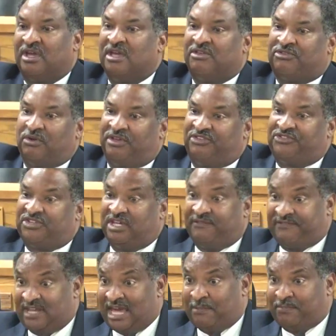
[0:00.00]
So he's chief
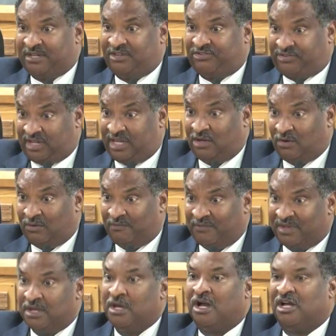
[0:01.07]
deputy still,
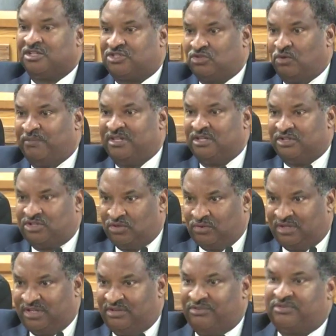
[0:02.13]
assuming the
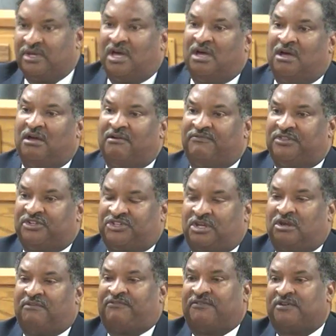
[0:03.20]
duties of the
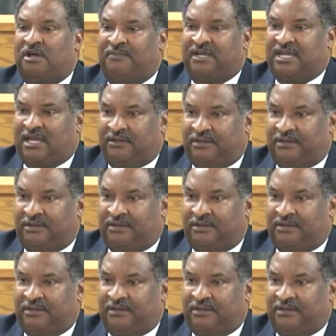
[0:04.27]
sheriff of Cumberland County.